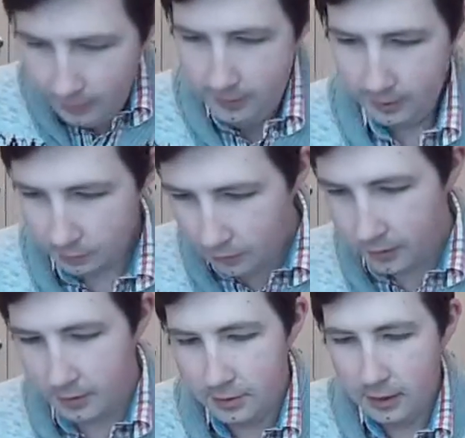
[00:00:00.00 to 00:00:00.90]
This
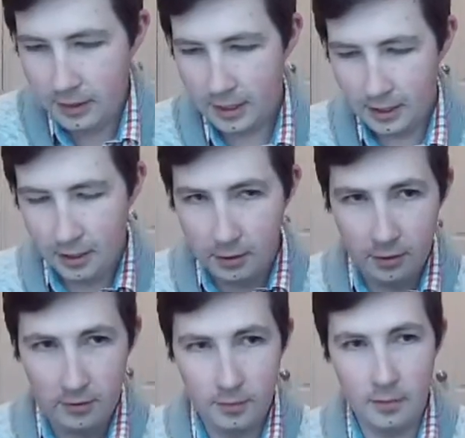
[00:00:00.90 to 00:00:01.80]
was yet
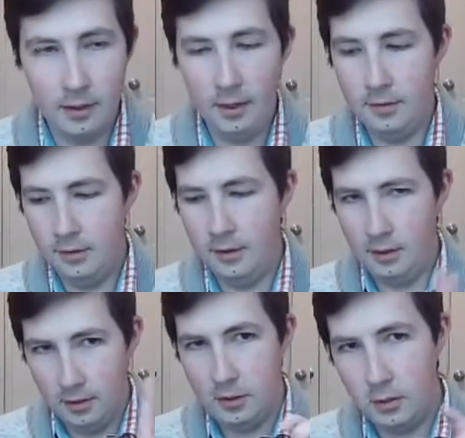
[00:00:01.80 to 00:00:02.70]
another. The